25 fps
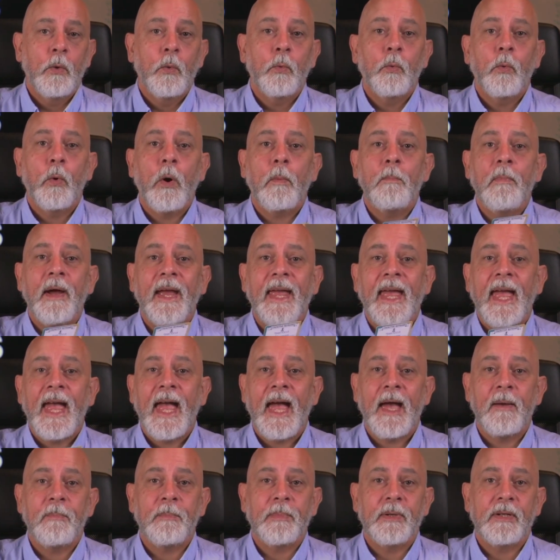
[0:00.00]
What might
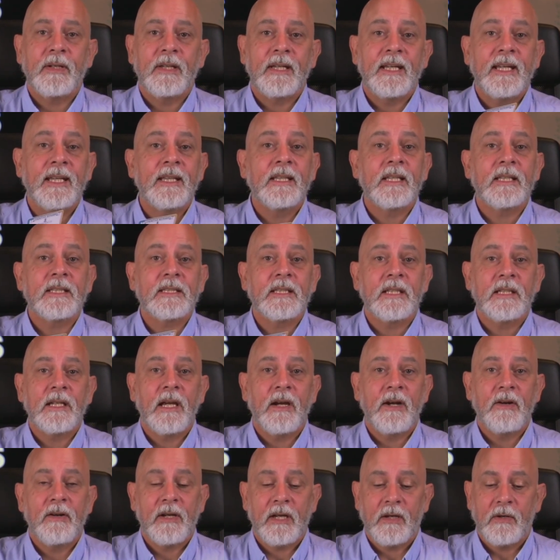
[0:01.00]
happen in the
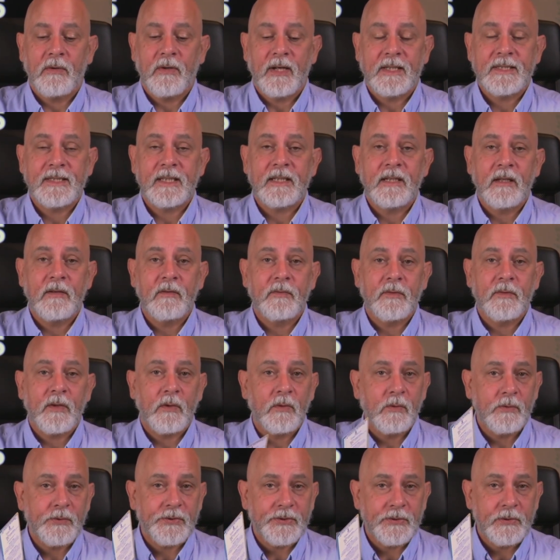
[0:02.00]
scenario as it
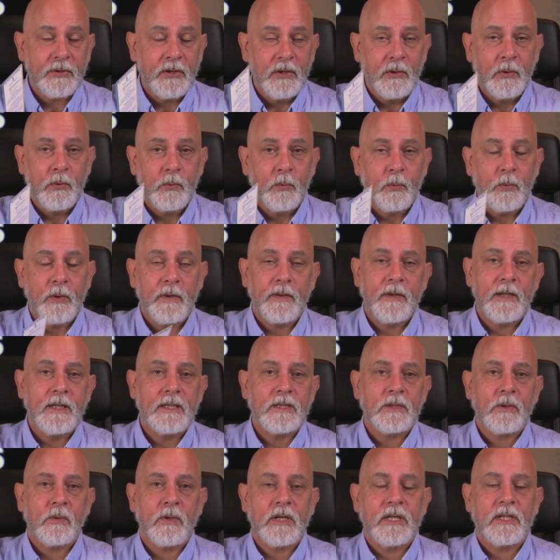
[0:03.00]
unfolds with these
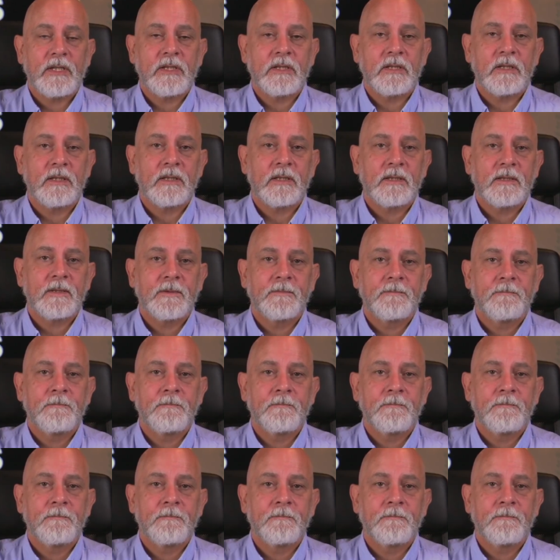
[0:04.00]
questions?